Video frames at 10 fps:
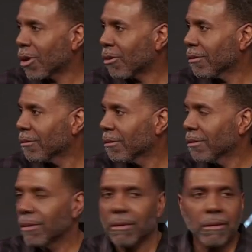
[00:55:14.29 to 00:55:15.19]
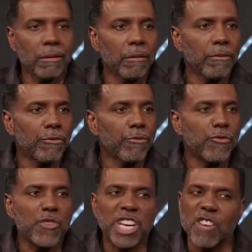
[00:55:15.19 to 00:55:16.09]
more.
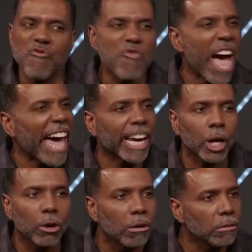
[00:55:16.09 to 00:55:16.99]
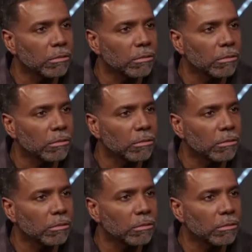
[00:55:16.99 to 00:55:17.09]
Freaking radical.